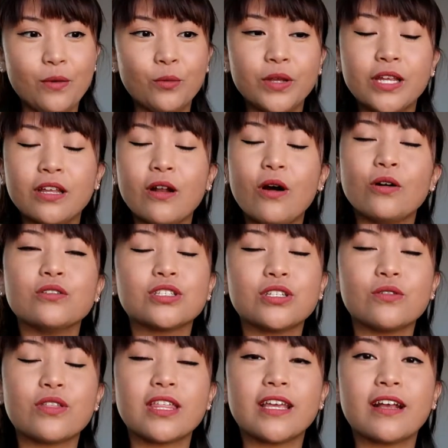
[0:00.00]
we can
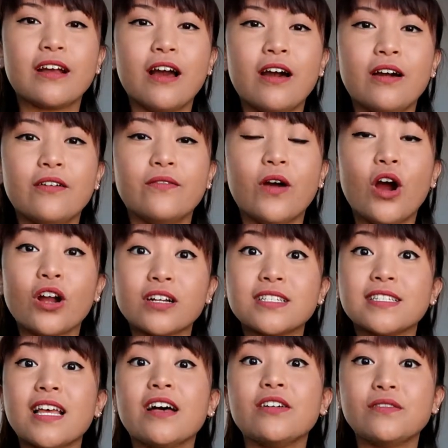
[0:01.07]
also think of
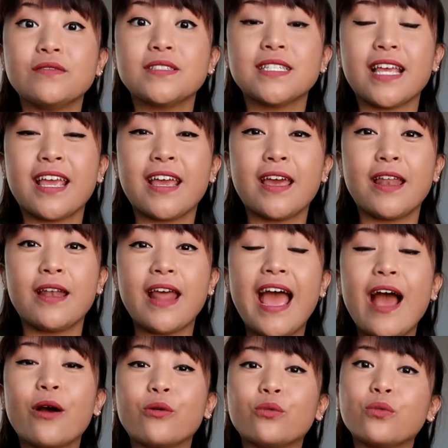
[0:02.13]
ourselves and
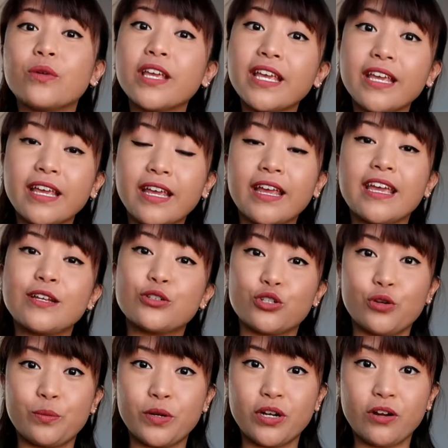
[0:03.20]
how we
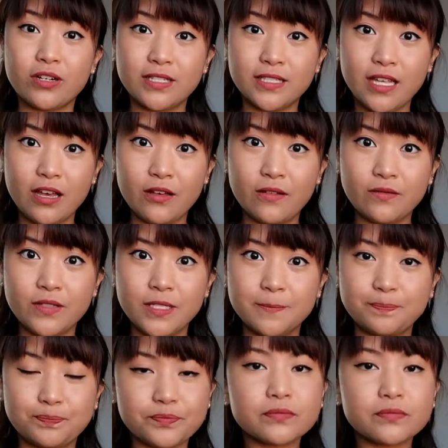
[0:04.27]
interpret ourselves